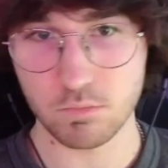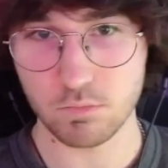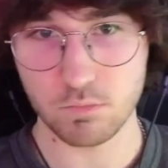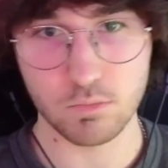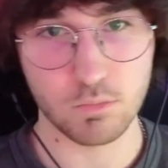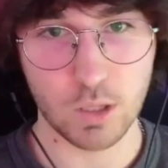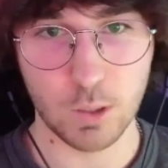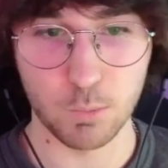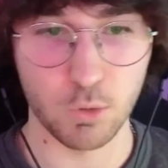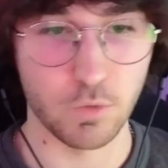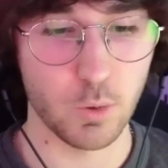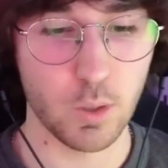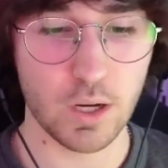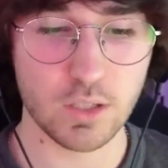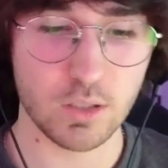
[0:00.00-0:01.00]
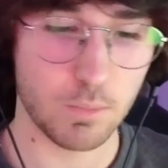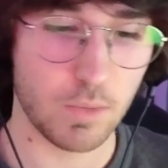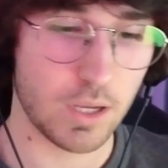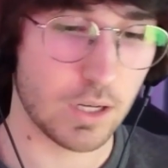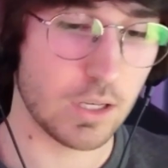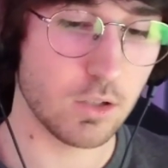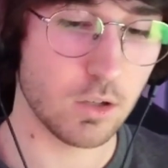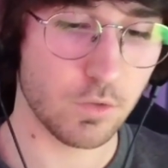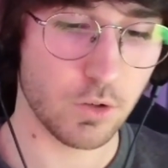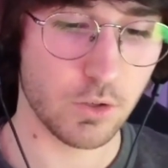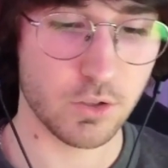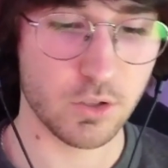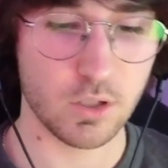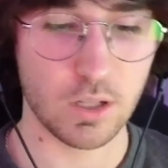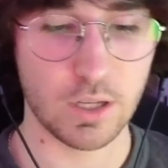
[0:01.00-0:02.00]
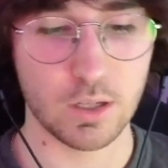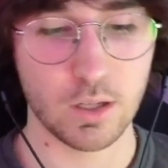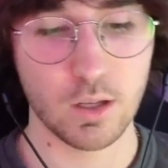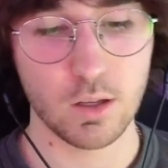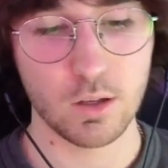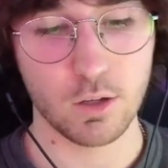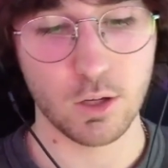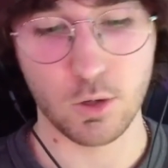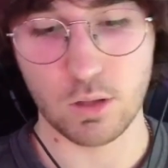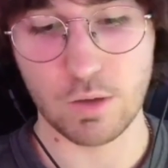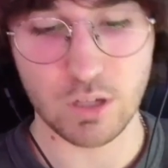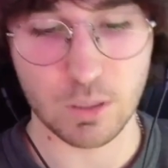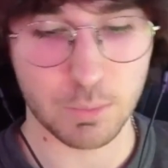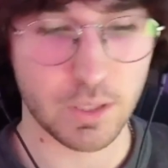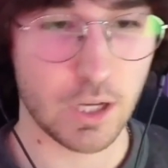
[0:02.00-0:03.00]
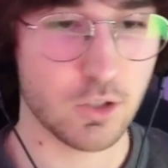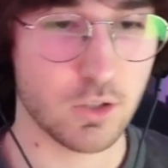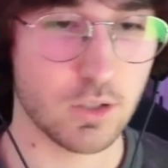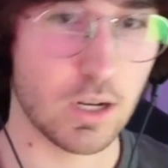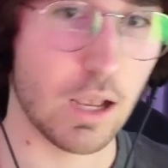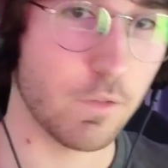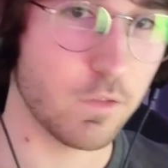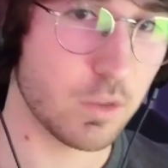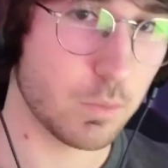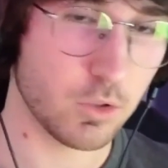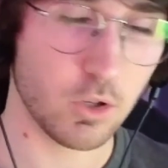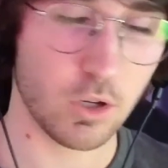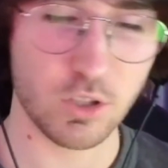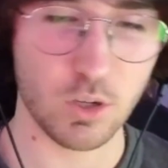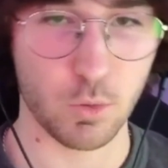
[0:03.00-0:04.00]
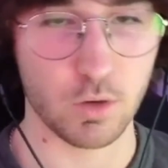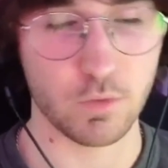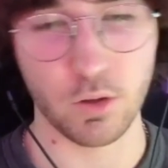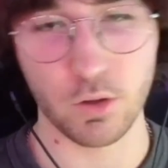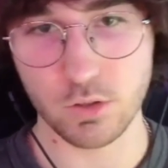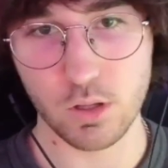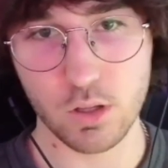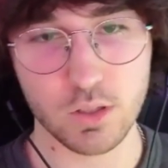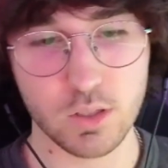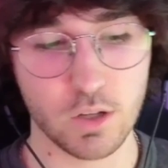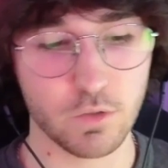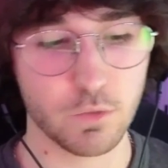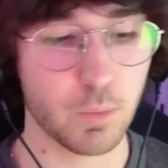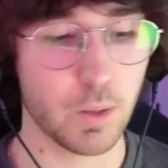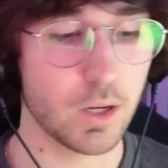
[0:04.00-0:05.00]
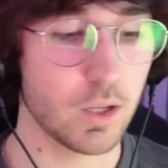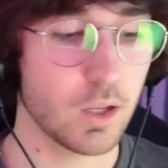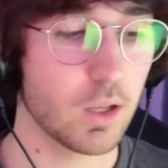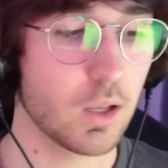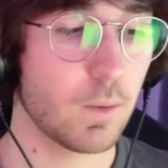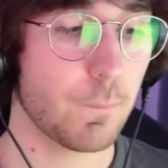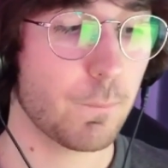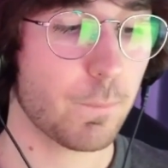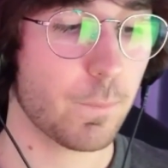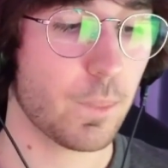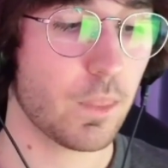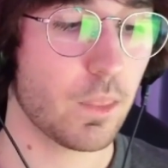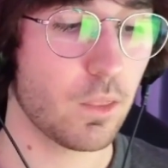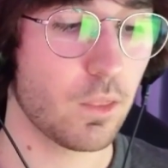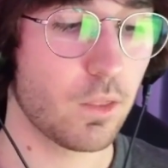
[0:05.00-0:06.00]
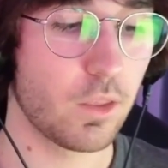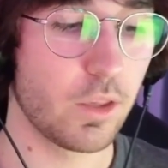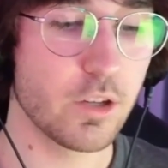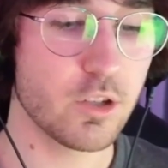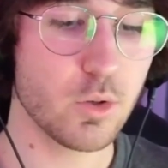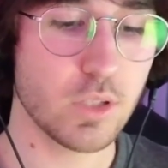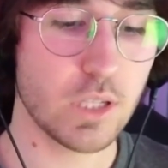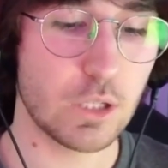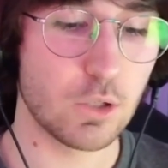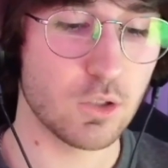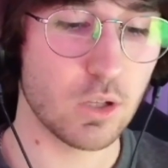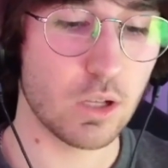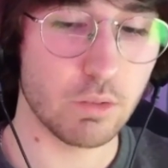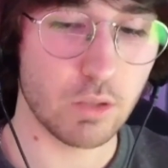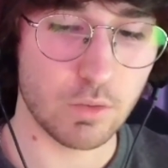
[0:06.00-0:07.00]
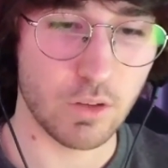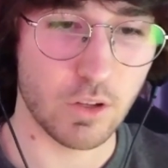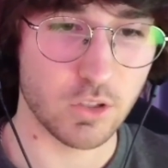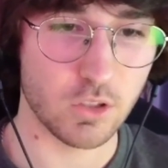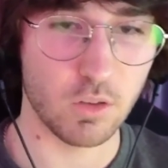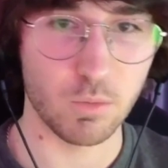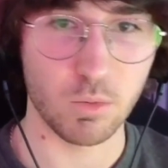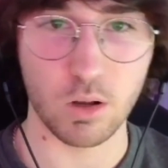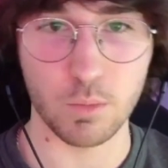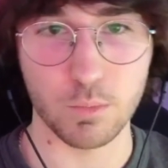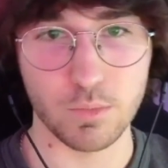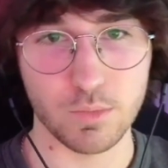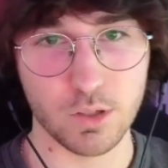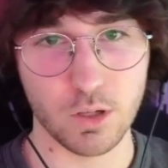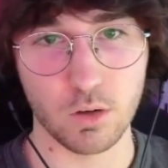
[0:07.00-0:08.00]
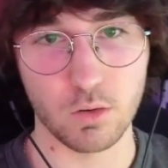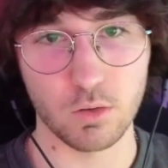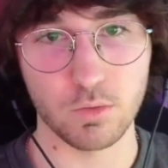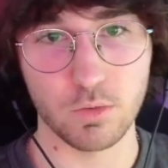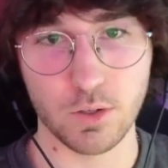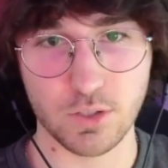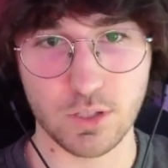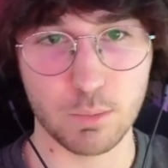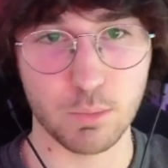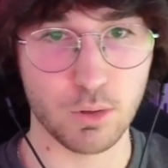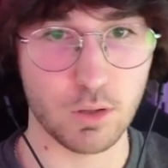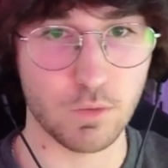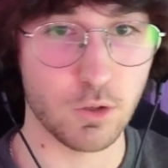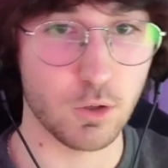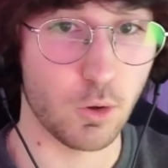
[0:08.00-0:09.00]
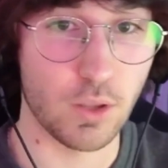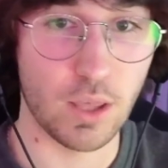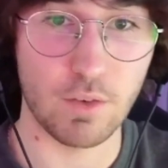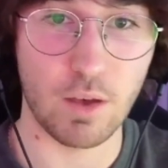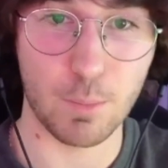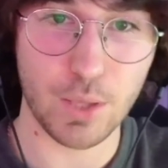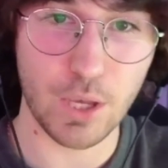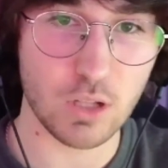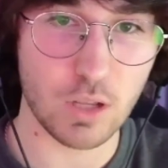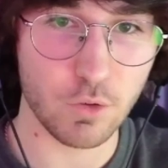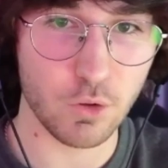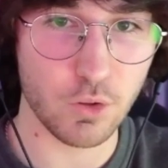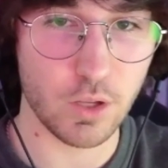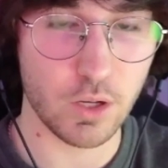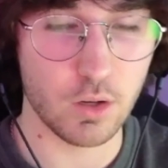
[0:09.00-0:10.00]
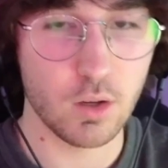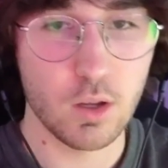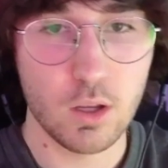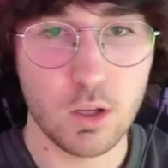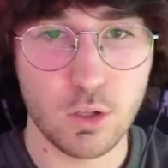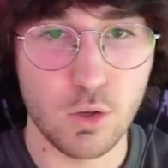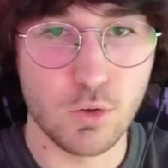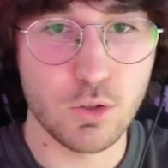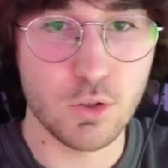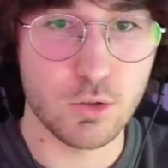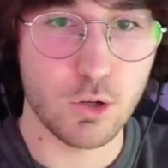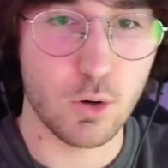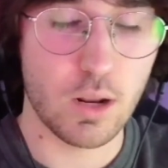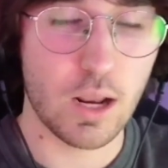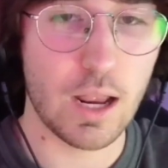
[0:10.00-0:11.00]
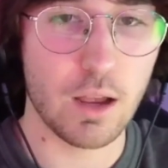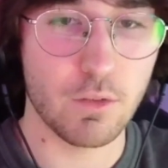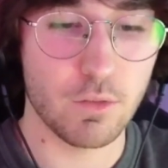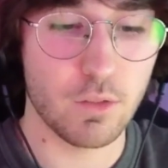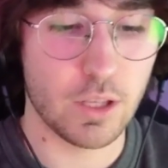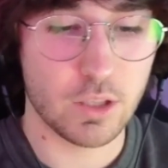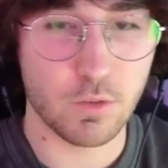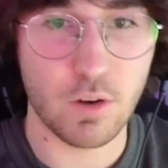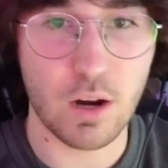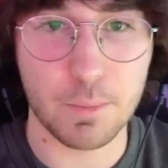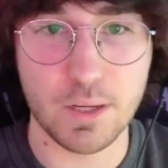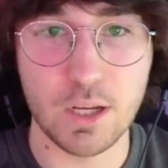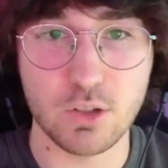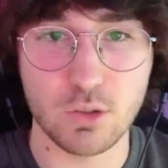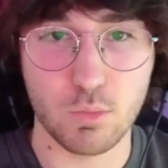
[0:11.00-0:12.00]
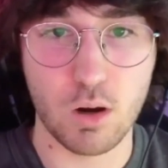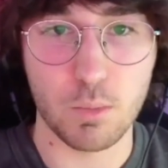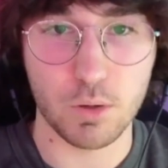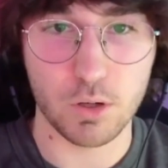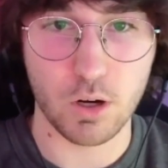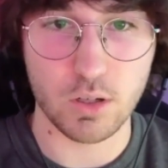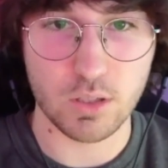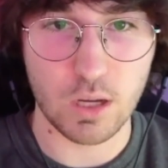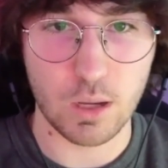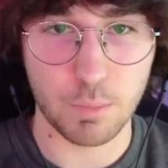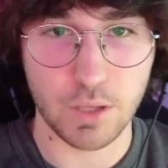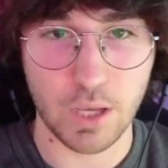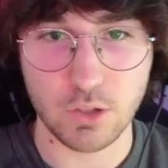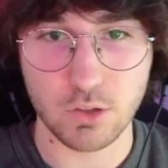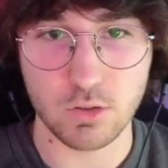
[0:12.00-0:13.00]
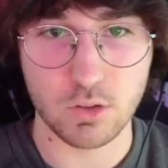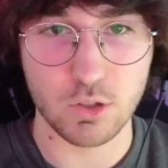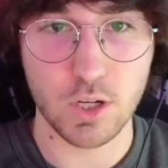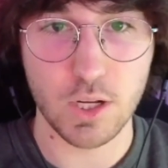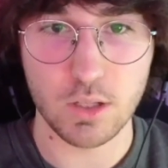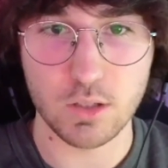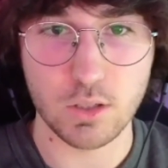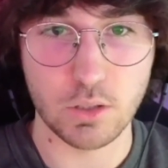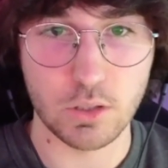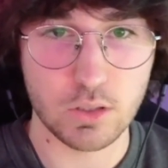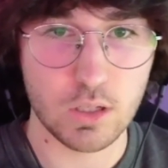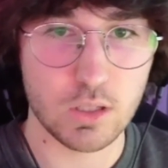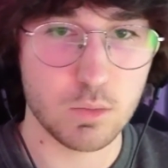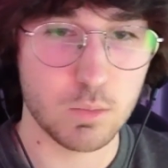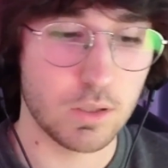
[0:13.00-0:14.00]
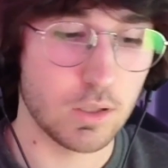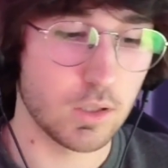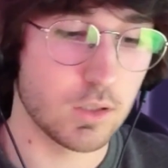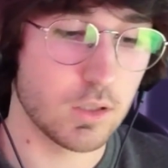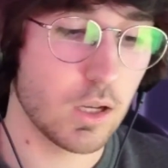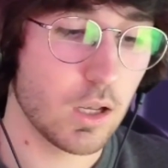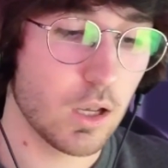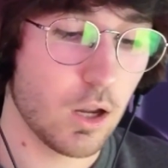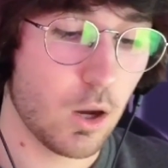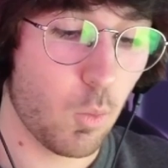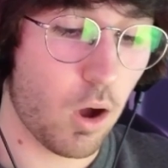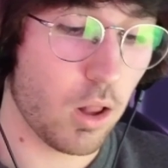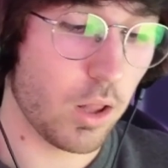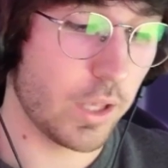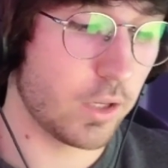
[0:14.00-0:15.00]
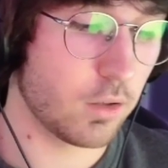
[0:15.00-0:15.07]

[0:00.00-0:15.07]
improve UX and make it easier for users to like leverage applications that have seamless cross-chain workflows and all this stuff. But the issue is that you still have a lot of unsolved problems. So for example, if you only have application level, then users don't have like the fragmentation problem across applications and chains still exists, because while like